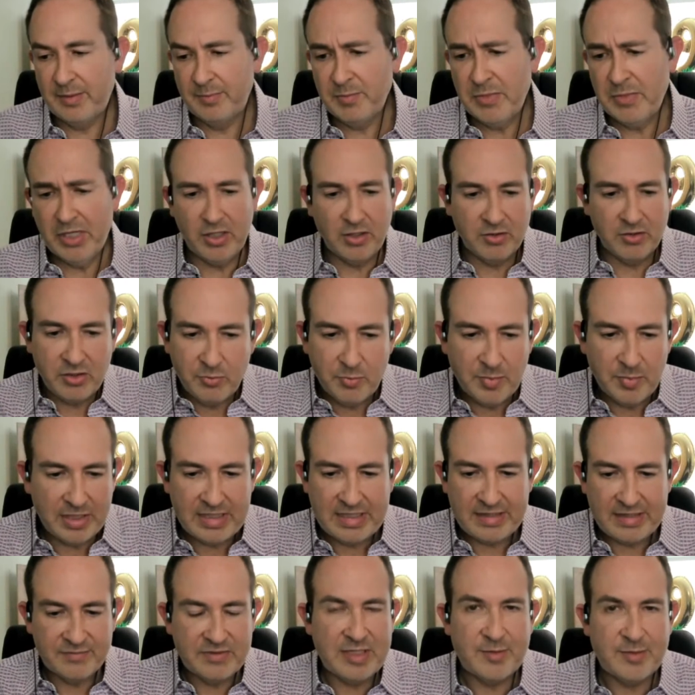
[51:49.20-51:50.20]
You know, you might
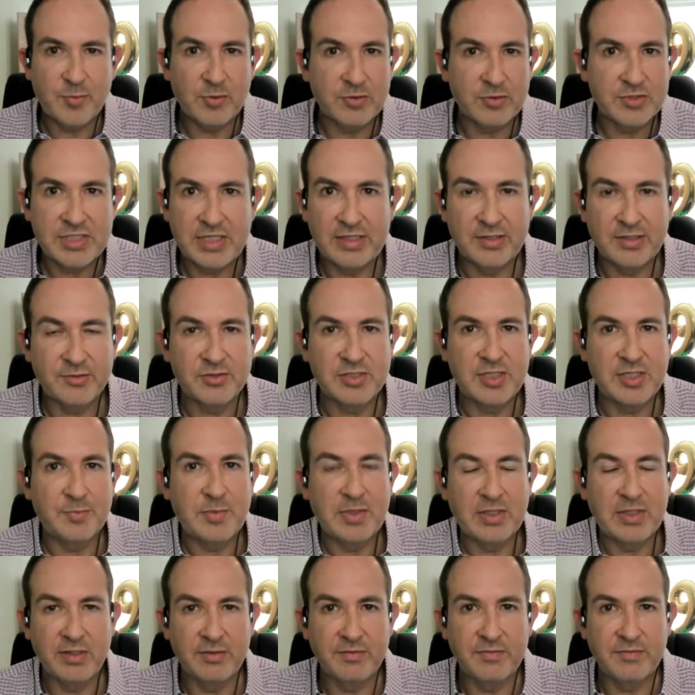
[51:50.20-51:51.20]
have 10% or
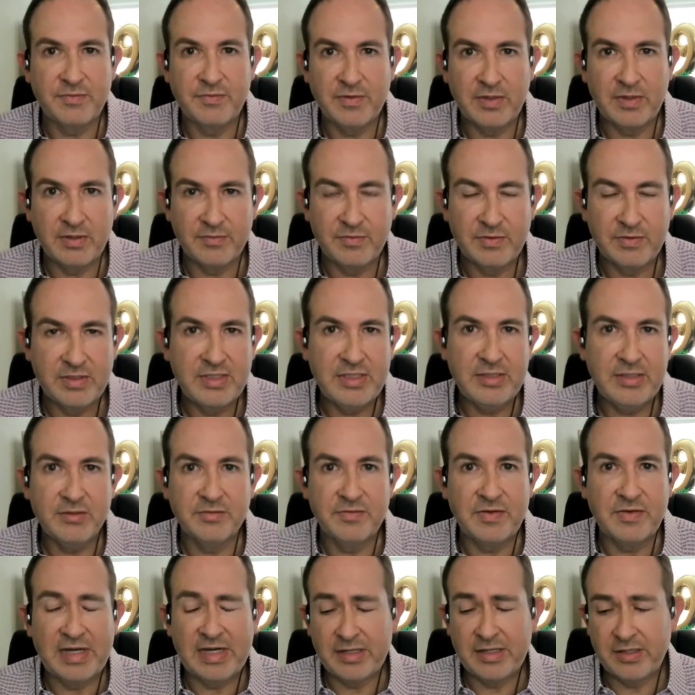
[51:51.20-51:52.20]
something of the deal
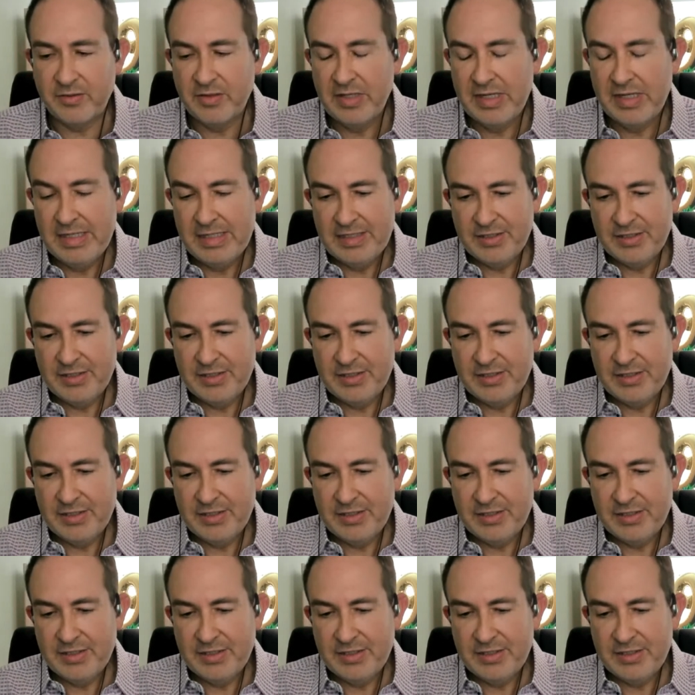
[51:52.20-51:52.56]
value.